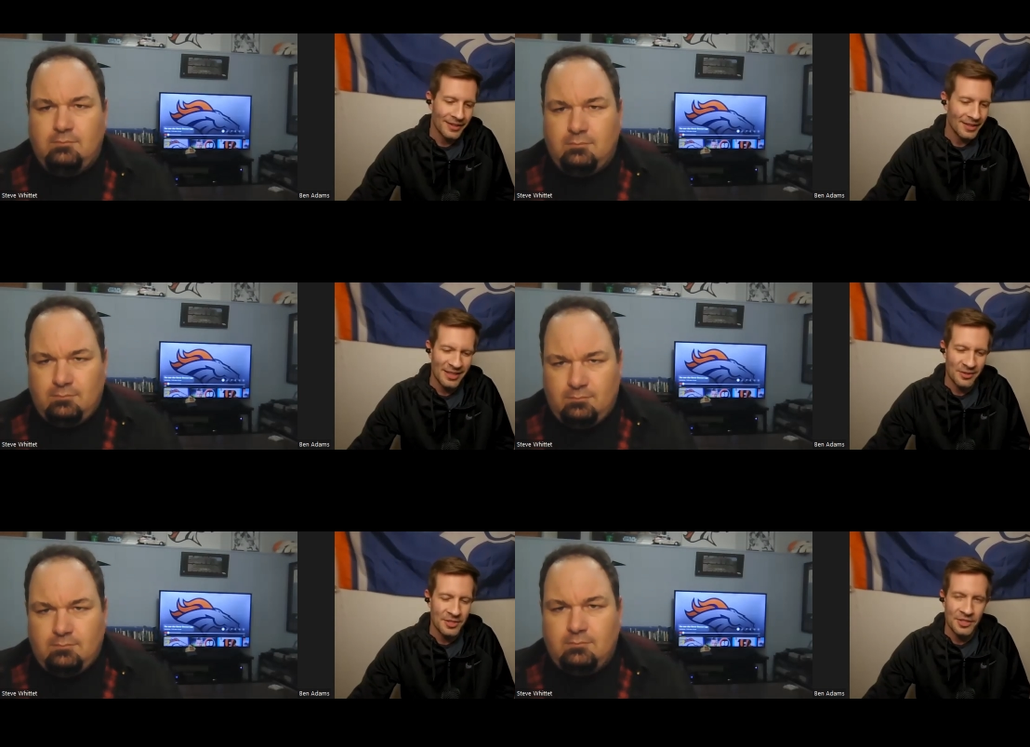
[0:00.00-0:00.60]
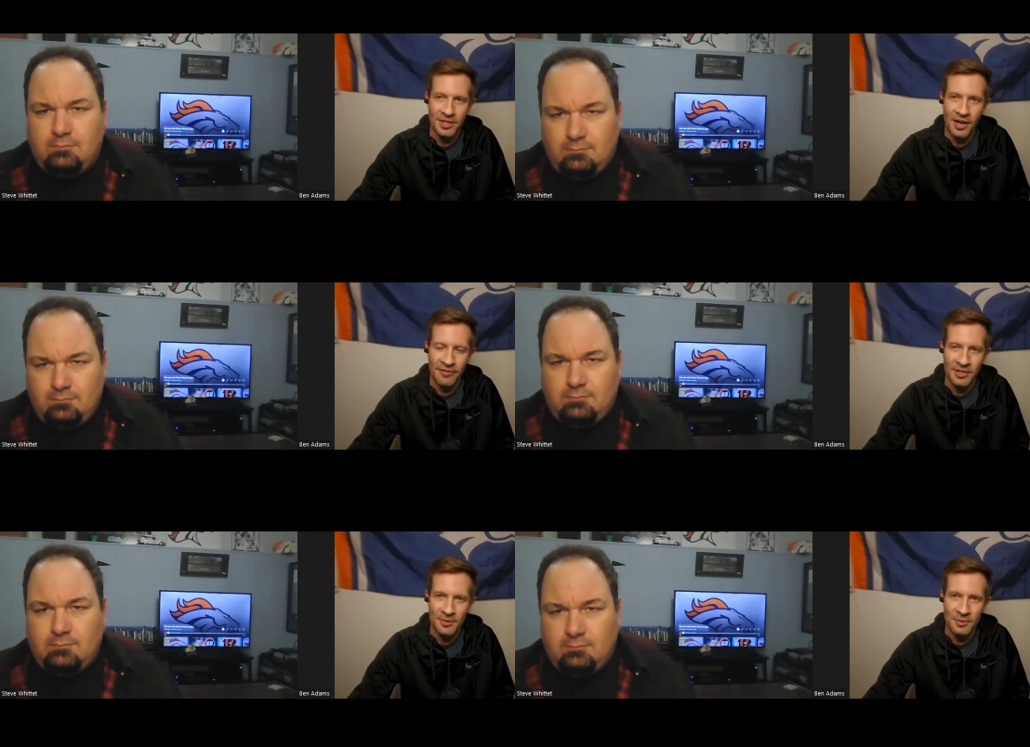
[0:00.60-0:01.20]
Speaker 1: It was just
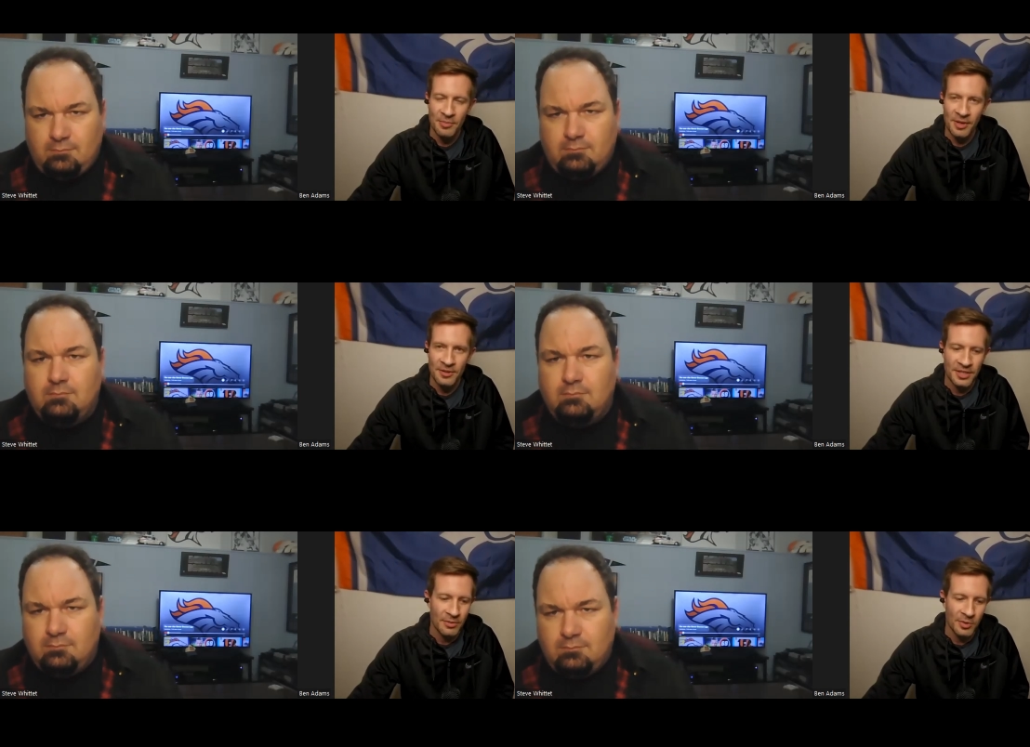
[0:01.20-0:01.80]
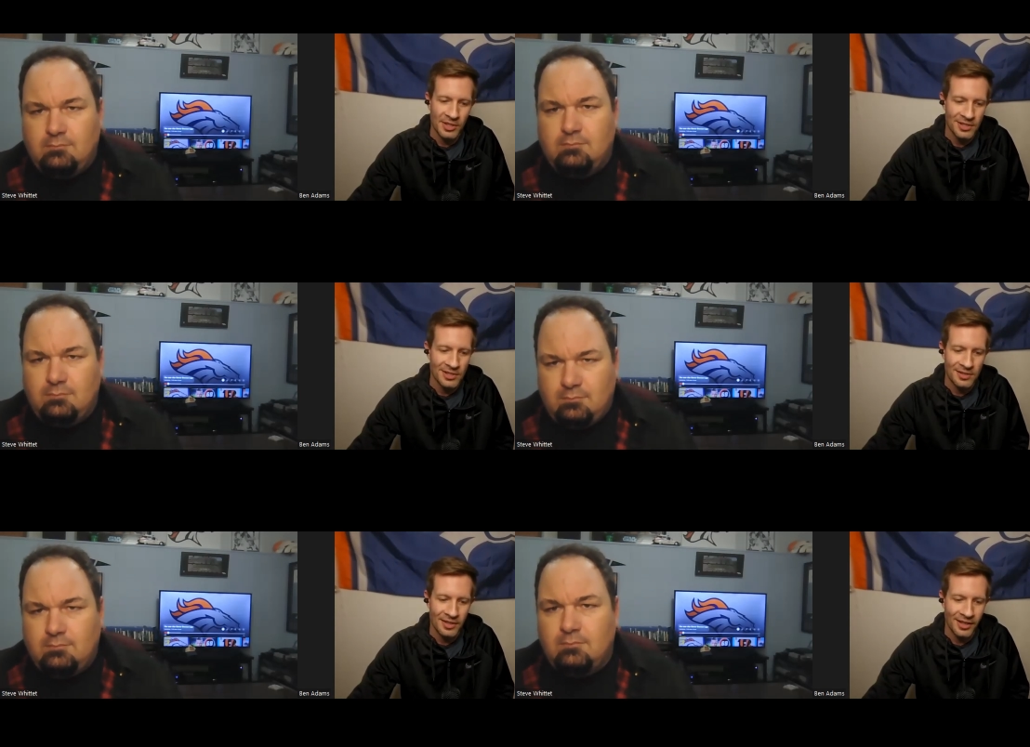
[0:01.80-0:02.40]
obvious who the better team
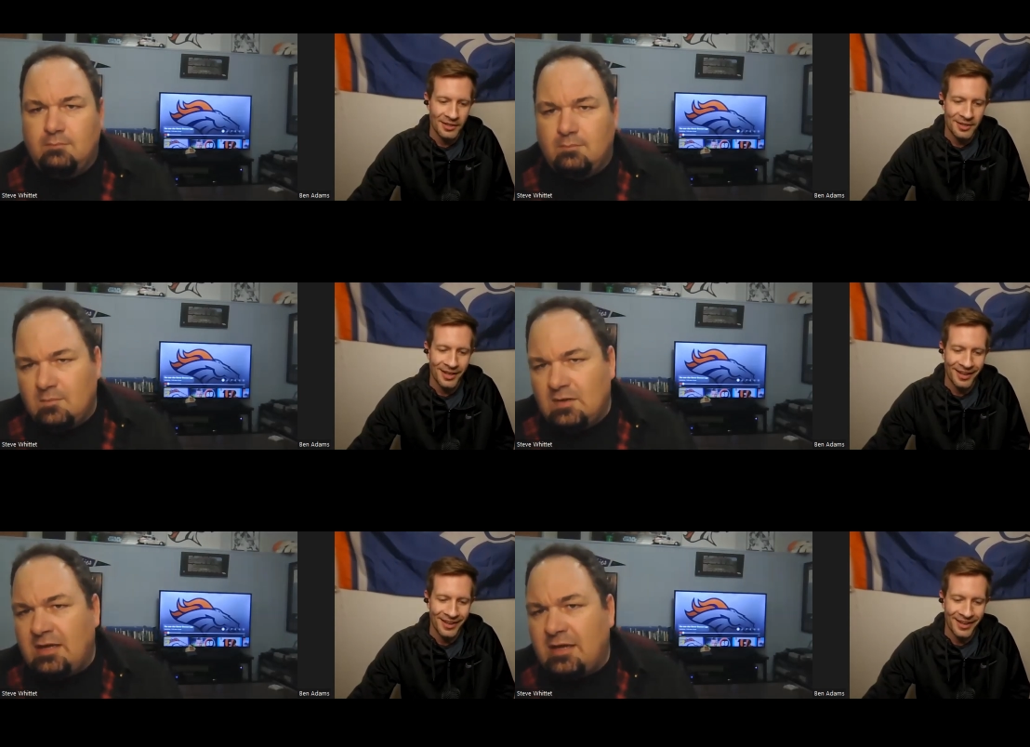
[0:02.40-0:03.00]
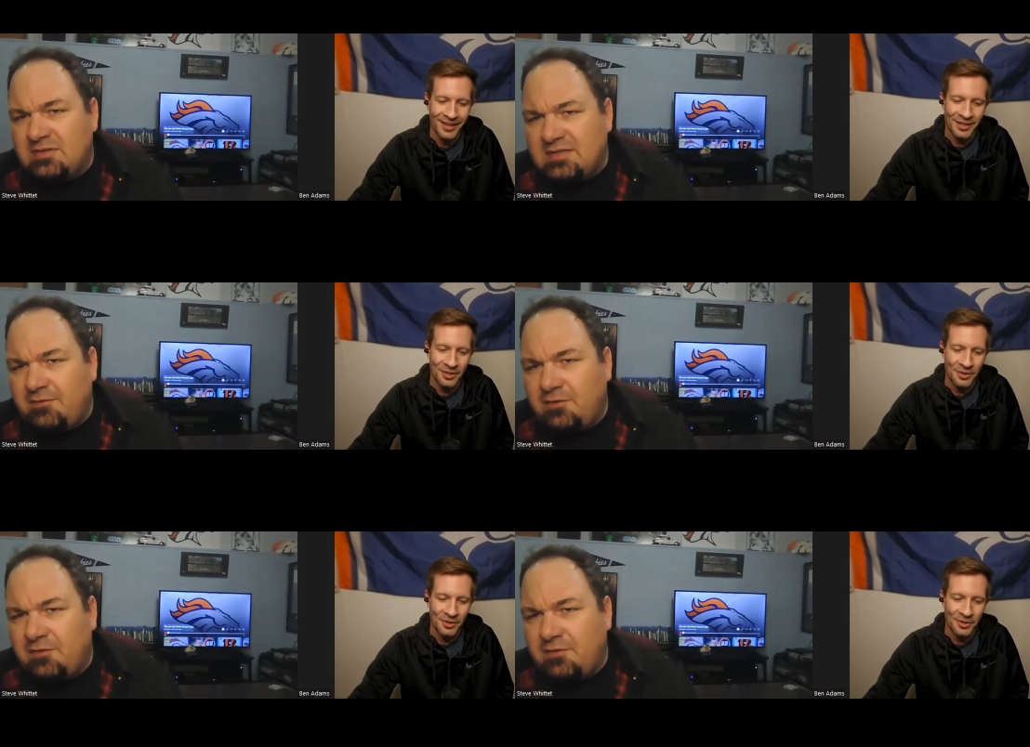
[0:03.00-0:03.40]
was. And how was that